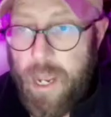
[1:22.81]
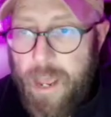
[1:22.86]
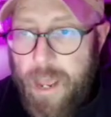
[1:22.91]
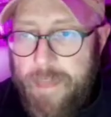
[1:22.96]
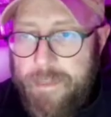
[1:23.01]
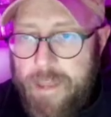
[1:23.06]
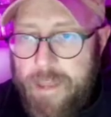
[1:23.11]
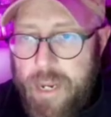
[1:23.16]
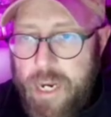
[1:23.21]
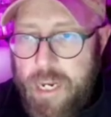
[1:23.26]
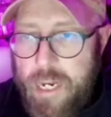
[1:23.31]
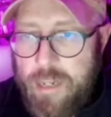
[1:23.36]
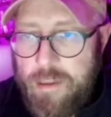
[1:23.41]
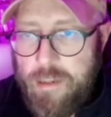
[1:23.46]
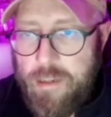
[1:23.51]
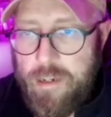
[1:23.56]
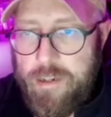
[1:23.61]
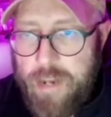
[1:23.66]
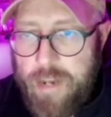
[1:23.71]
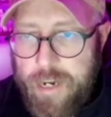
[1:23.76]
And in
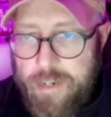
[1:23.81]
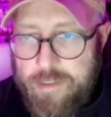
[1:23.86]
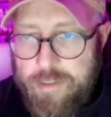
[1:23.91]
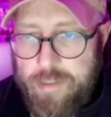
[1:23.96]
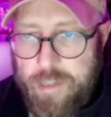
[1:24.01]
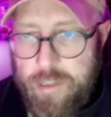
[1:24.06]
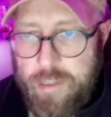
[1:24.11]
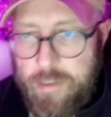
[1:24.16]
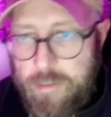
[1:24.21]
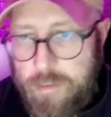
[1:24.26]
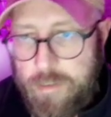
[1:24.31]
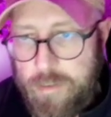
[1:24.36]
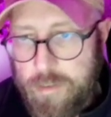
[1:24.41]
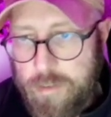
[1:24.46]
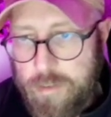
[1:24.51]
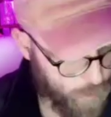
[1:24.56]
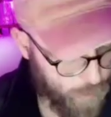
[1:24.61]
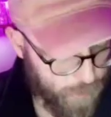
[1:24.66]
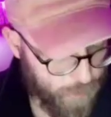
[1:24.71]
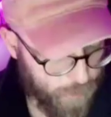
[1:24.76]
the data,
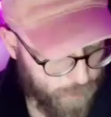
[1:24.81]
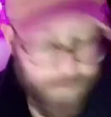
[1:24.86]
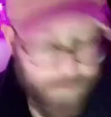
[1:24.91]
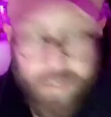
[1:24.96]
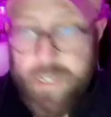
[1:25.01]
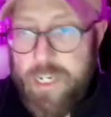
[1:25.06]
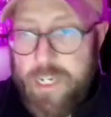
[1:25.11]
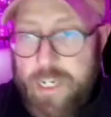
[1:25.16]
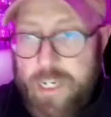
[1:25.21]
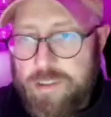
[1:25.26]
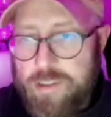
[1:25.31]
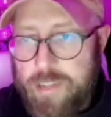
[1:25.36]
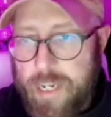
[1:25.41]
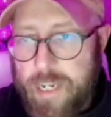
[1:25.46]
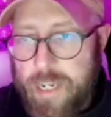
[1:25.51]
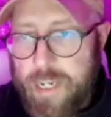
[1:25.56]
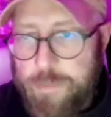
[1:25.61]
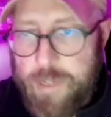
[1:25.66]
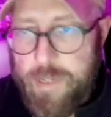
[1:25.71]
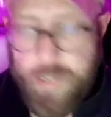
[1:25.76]
we'll have each
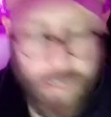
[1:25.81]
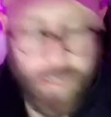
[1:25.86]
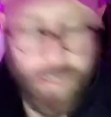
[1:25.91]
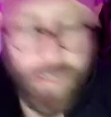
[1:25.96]
statement.